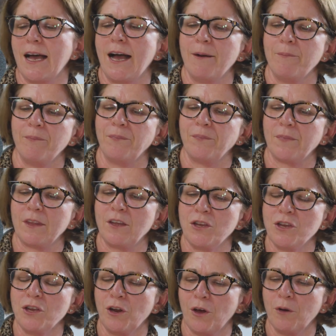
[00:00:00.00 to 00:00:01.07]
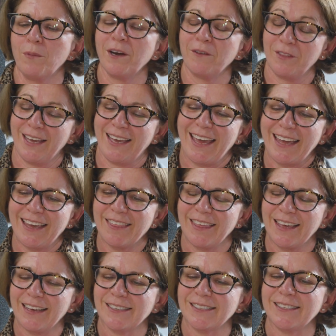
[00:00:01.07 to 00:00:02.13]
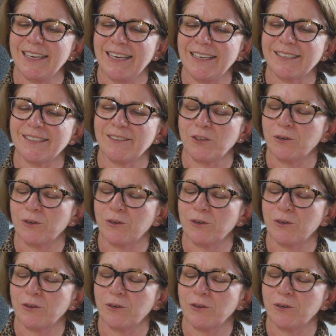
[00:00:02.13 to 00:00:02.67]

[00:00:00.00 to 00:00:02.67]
one of the key things is